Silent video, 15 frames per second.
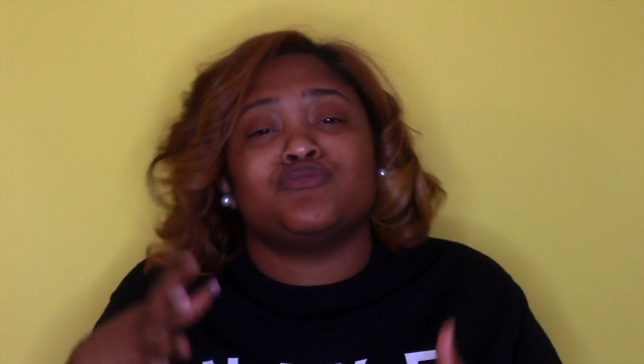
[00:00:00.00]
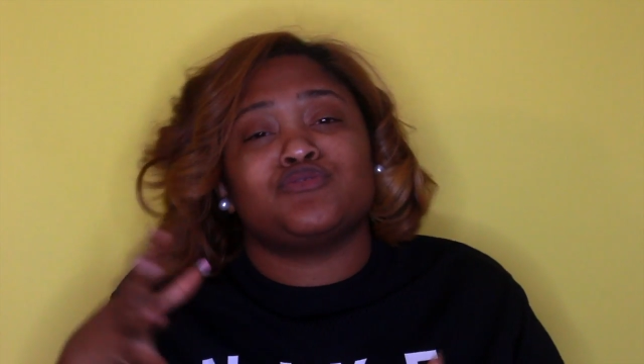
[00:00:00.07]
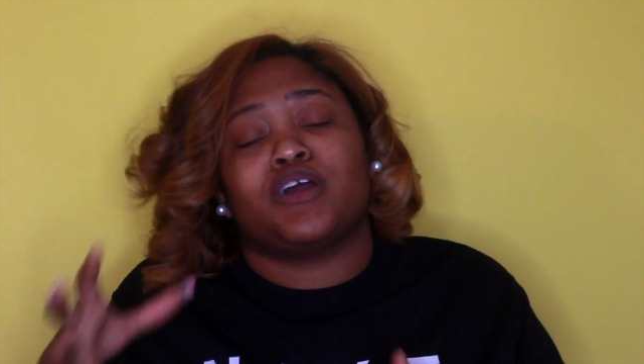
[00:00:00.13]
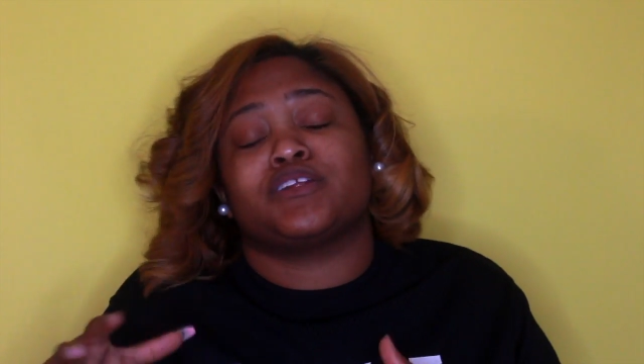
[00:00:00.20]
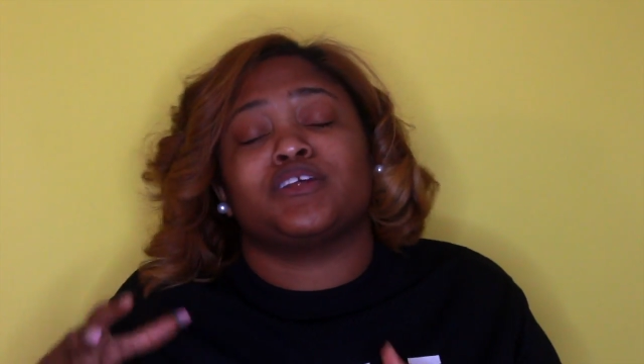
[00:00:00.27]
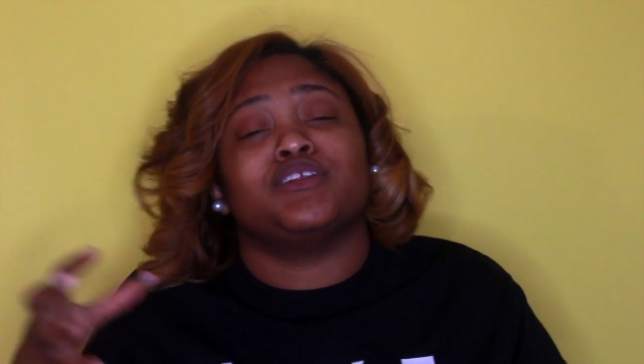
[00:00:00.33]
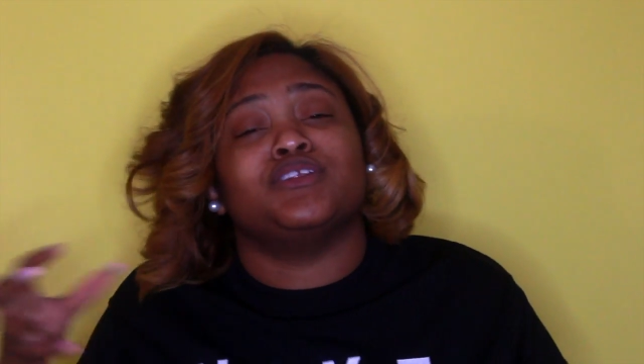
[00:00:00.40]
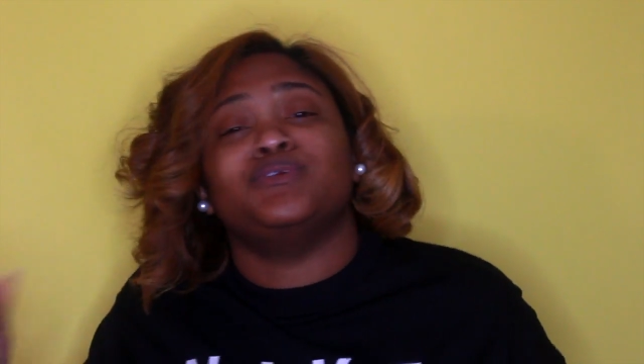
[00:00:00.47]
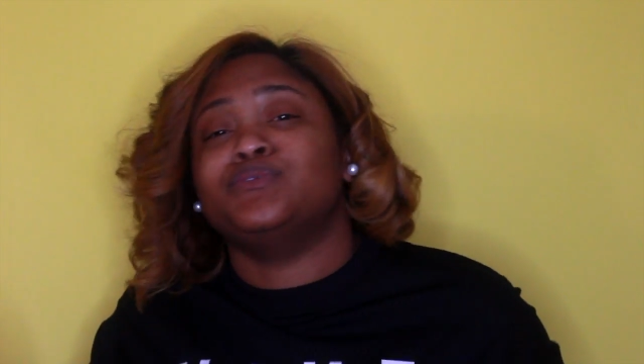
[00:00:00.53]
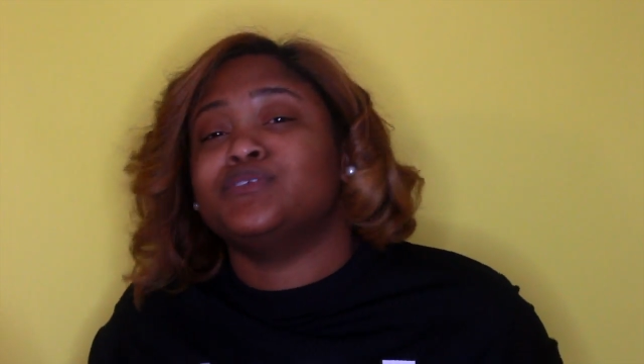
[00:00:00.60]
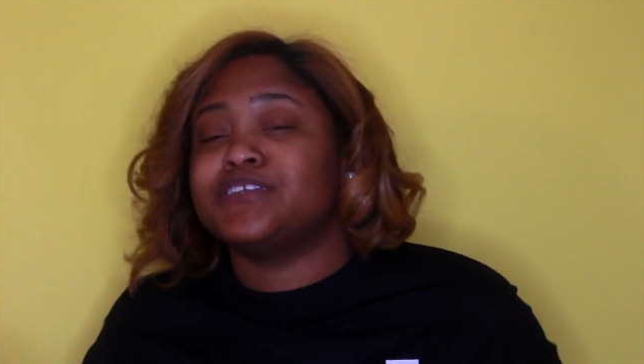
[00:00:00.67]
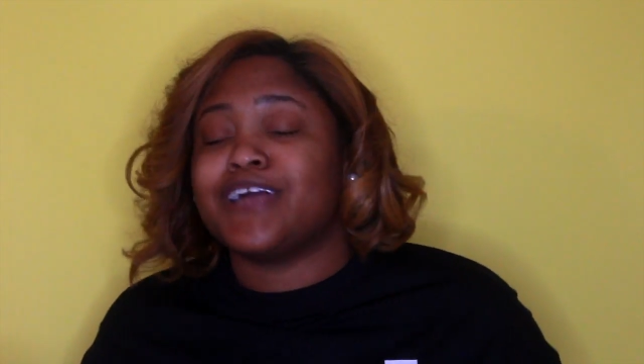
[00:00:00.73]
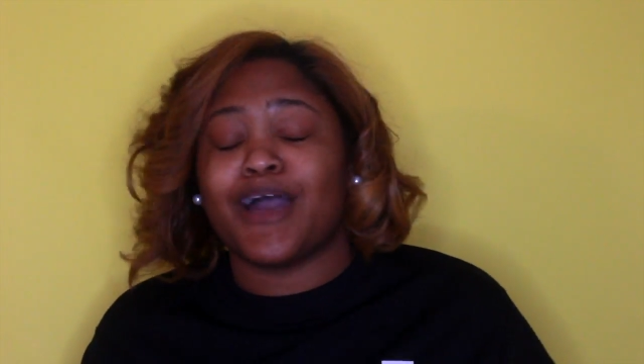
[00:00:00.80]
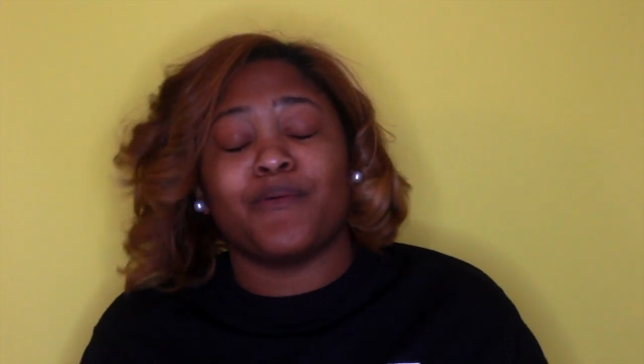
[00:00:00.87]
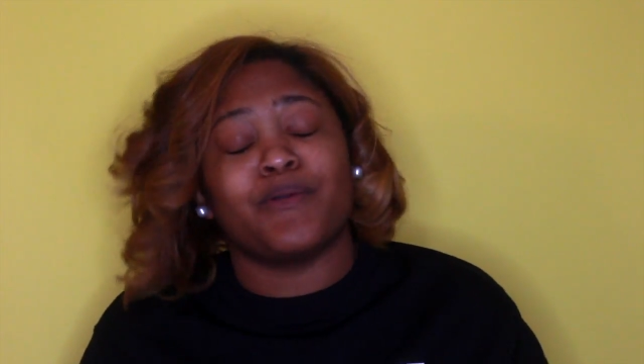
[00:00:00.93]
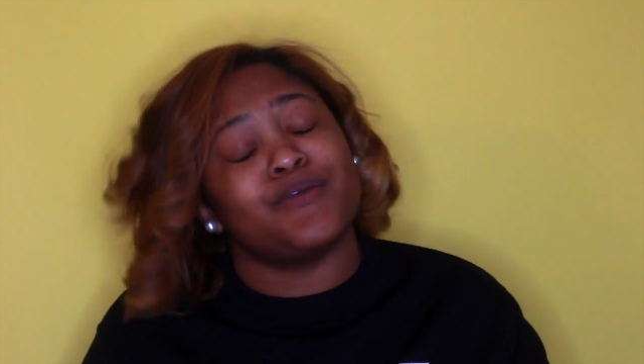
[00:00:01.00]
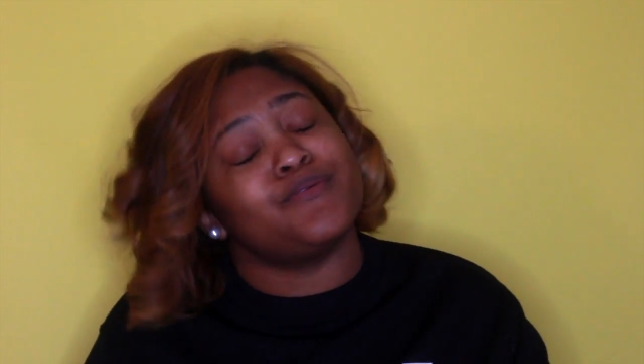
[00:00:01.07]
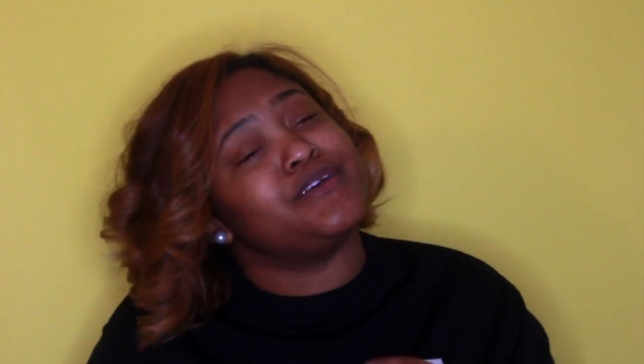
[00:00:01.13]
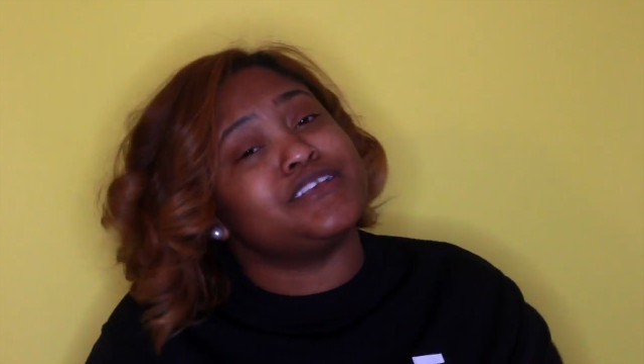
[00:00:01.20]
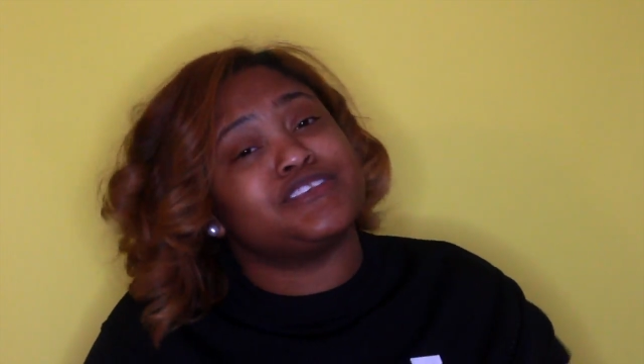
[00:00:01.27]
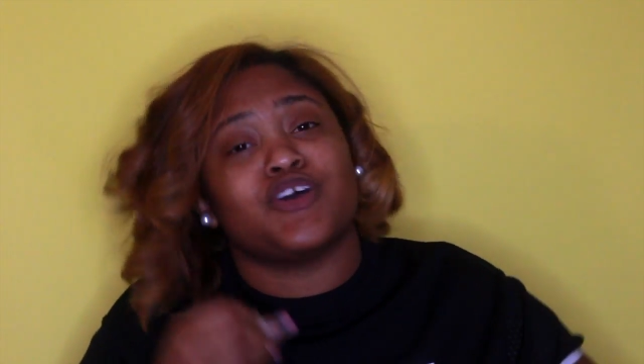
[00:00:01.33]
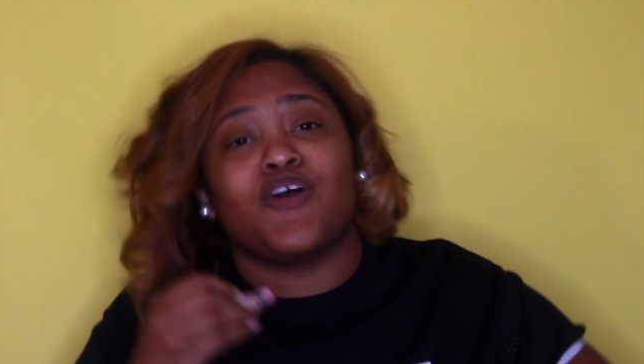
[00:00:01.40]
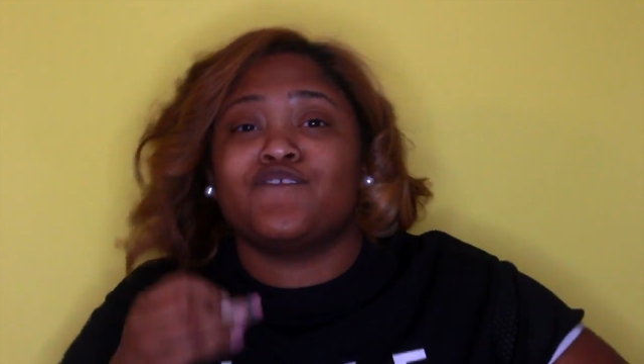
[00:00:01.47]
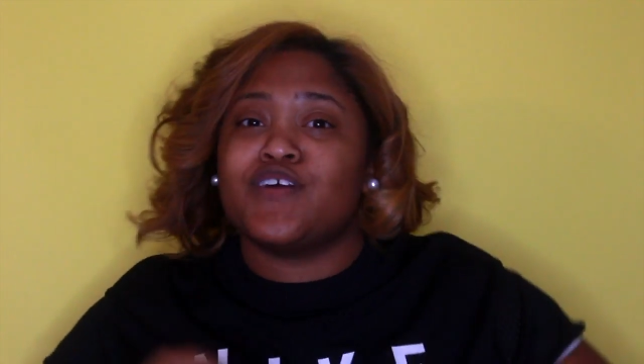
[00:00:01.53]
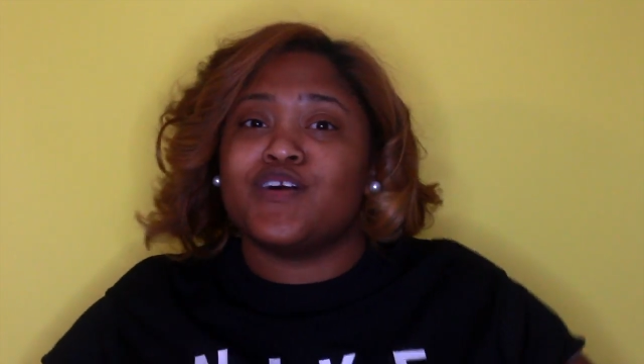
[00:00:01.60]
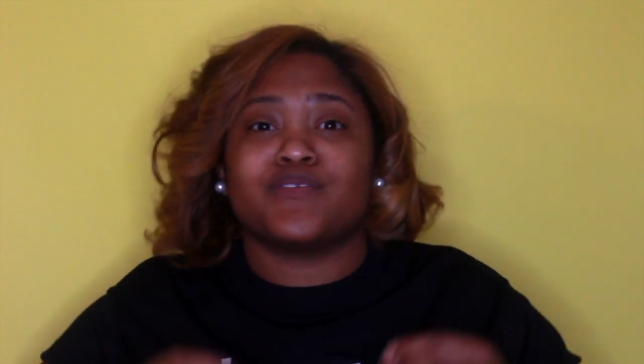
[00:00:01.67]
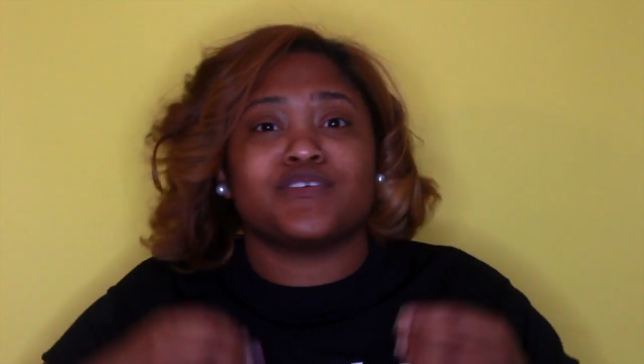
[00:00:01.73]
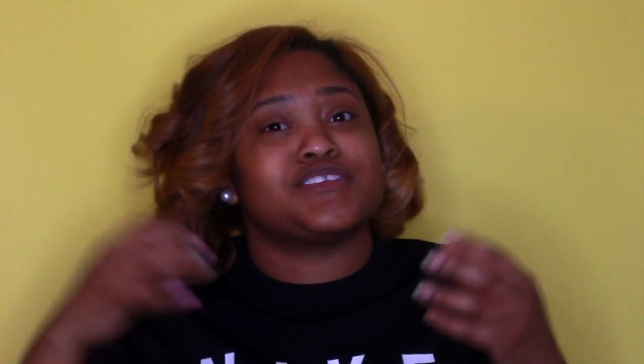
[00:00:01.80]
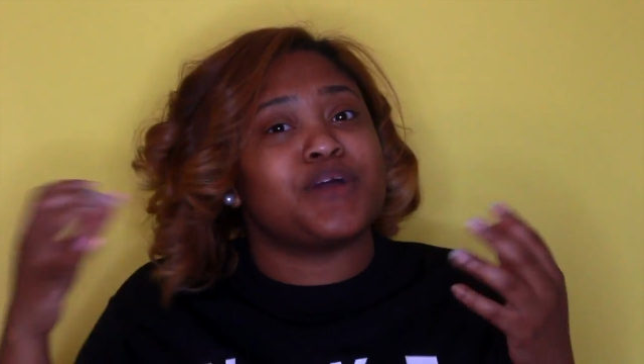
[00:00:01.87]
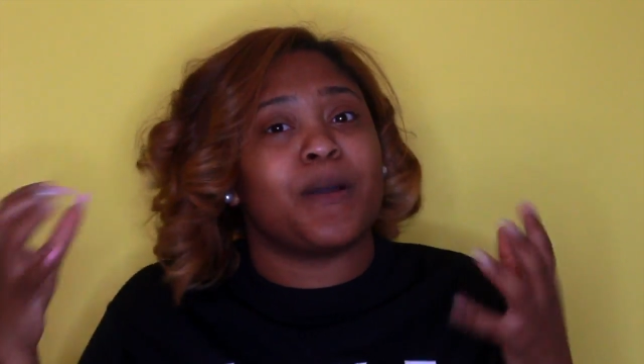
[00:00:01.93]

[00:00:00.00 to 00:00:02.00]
start to lose that when you get so focused